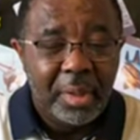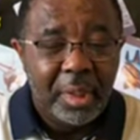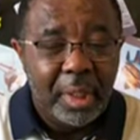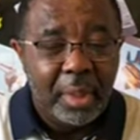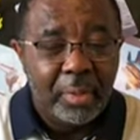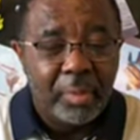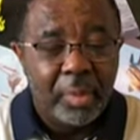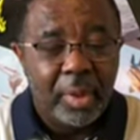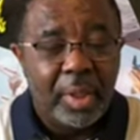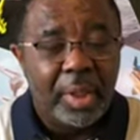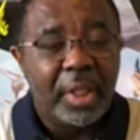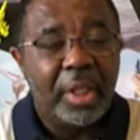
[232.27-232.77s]

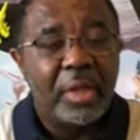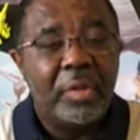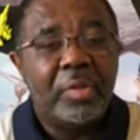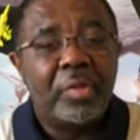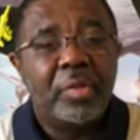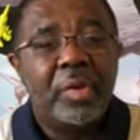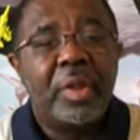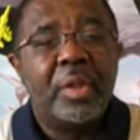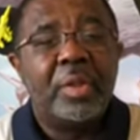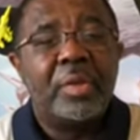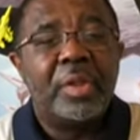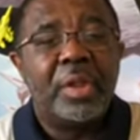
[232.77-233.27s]
and what he
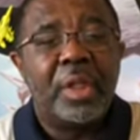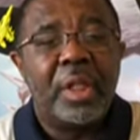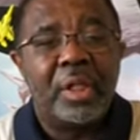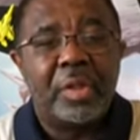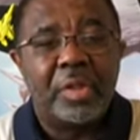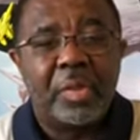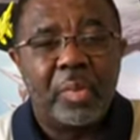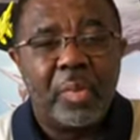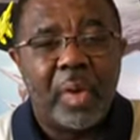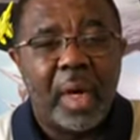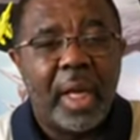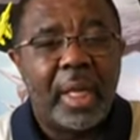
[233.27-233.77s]
feels
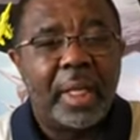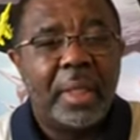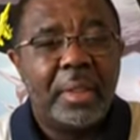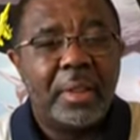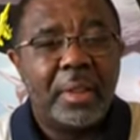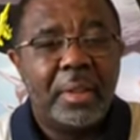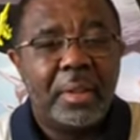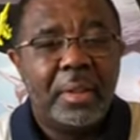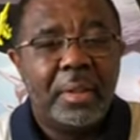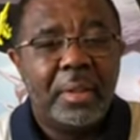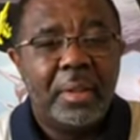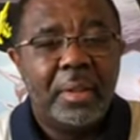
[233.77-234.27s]
is right,